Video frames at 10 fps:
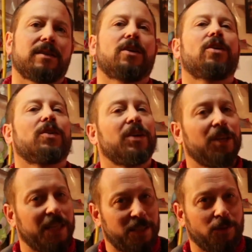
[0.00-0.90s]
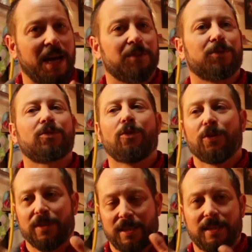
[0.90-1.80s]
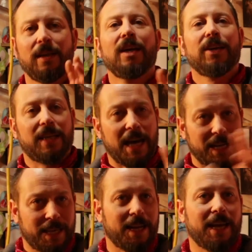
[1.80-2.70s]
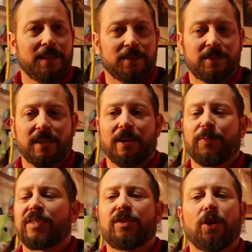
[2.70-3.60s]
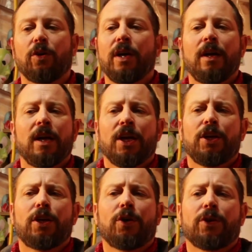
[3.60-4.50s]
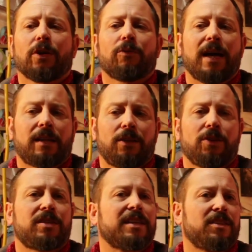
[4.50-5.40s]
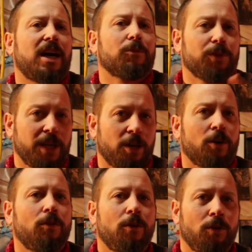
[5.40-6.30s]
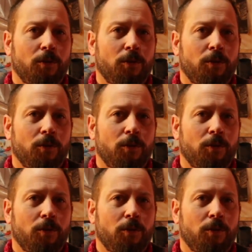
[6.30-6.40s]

You know, you get to graduate school and you got to get A's and stuff, but still, you know, you're a recluse. That's not real